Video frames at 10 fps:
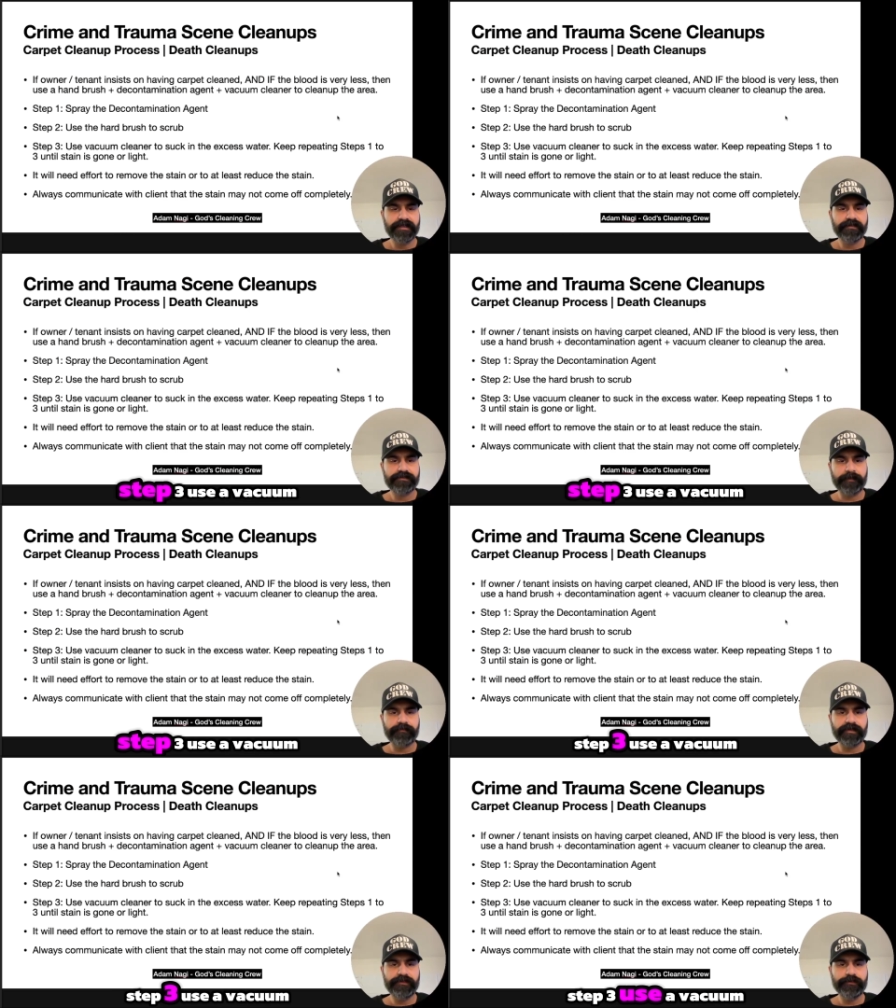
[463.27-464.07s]
Step
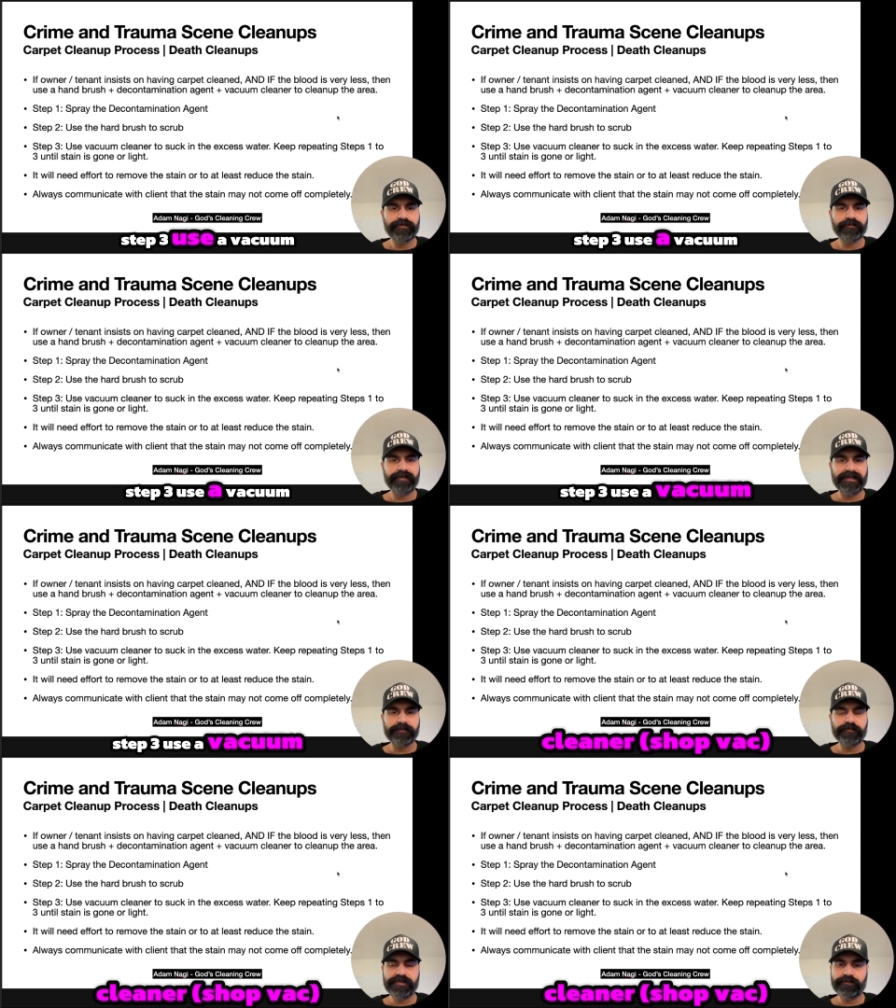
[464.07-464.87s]
3, use a
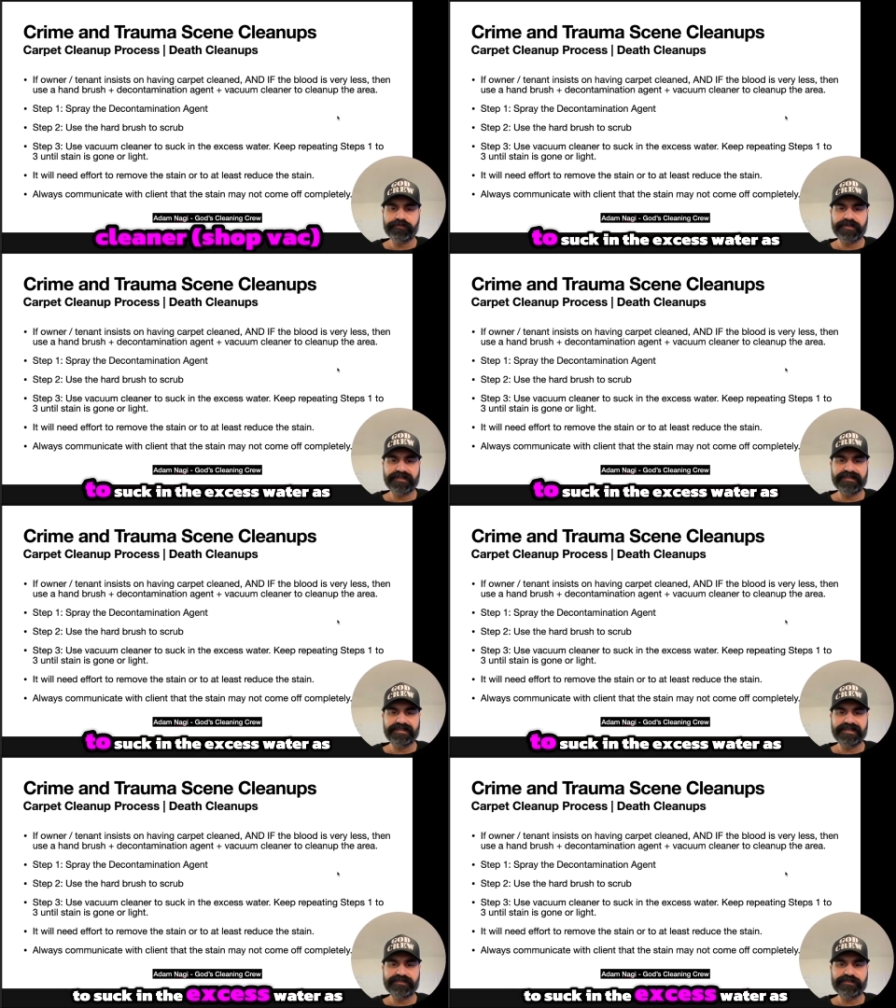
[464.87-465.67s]
vacuum cleaner to suck in
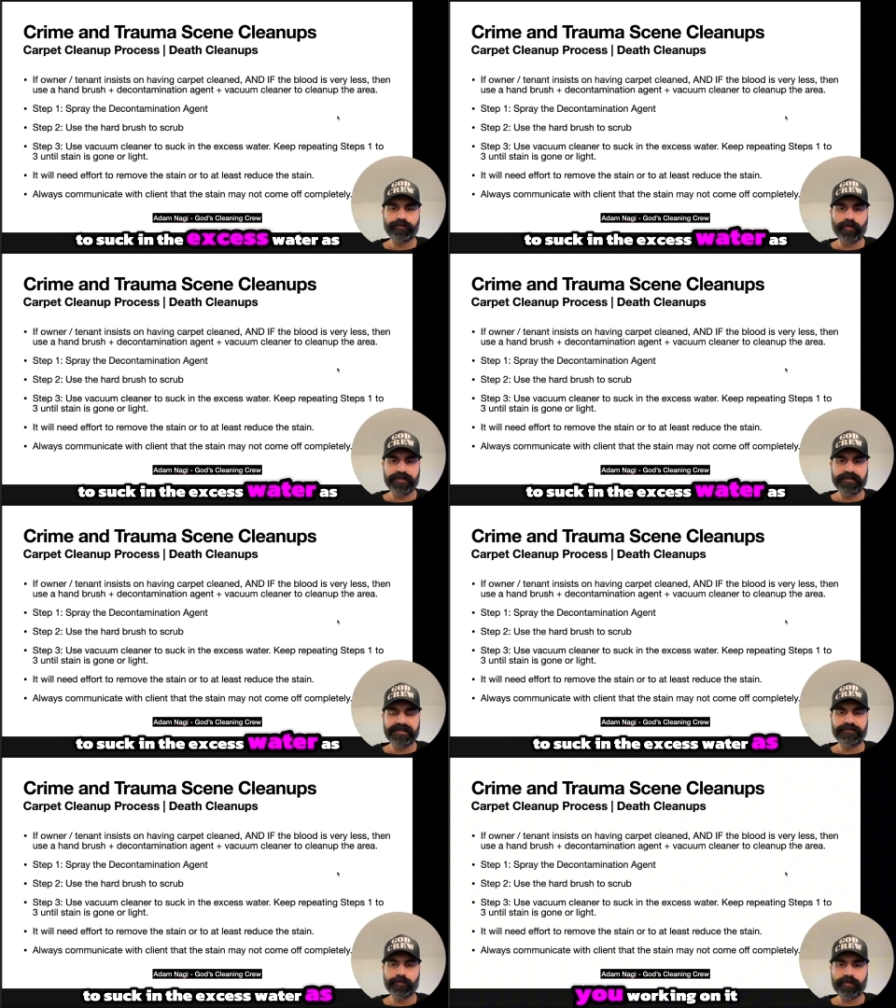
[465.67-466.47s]
the excess water
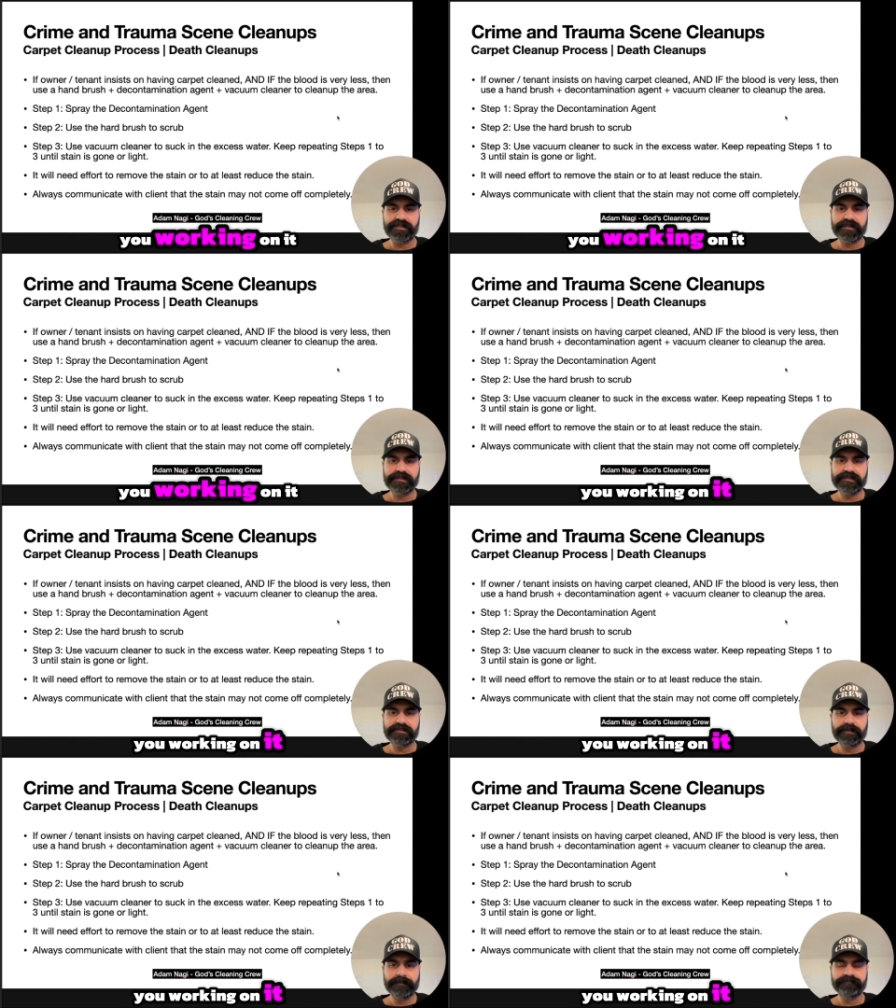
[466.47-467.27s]
as you're working on it.
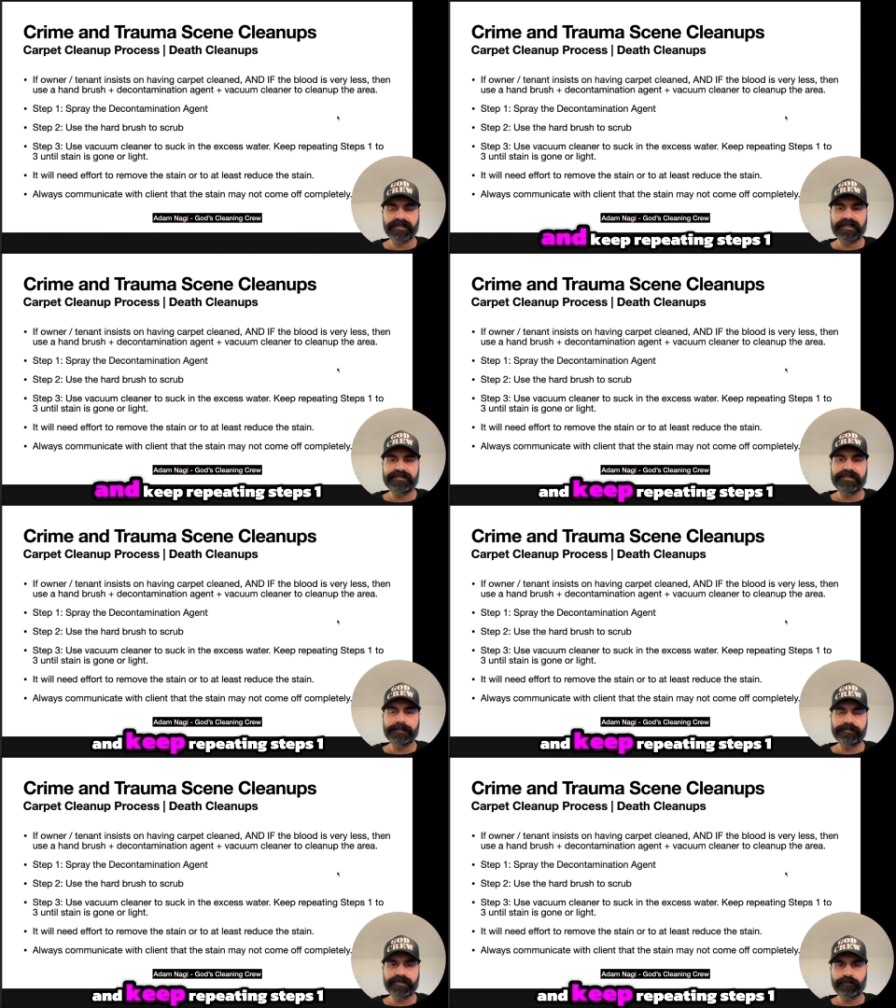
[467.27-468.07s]
And
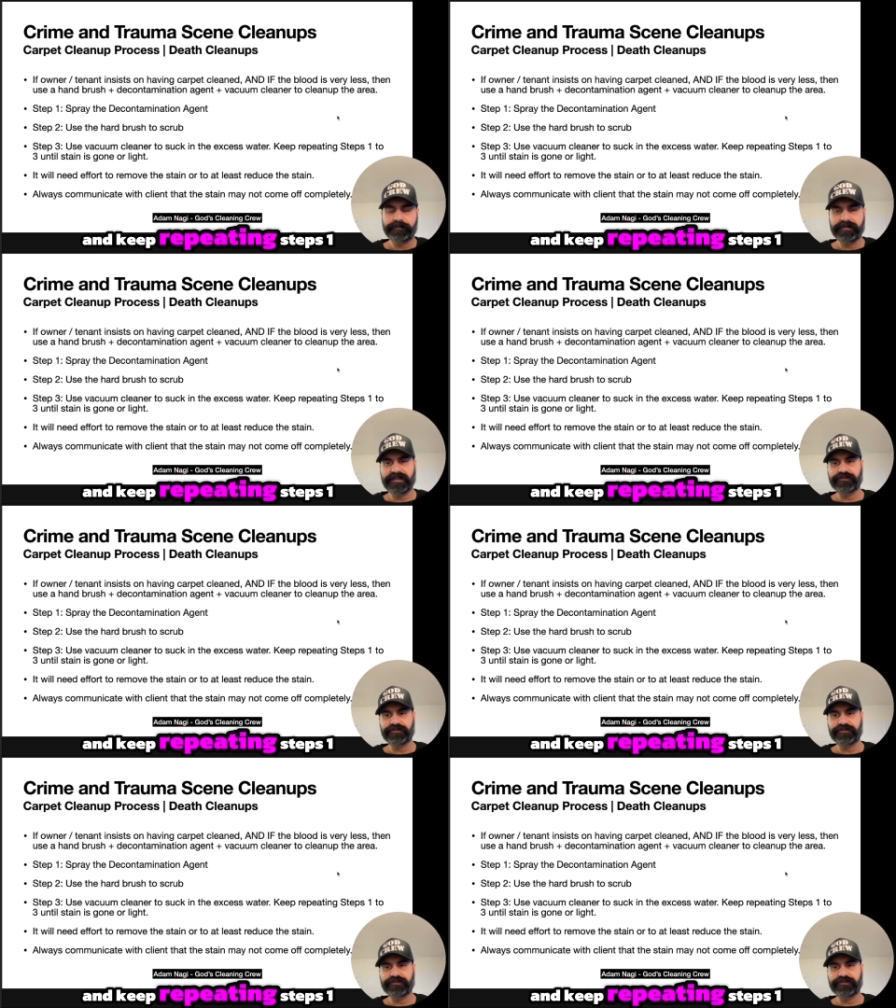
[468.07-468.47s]
keep repeating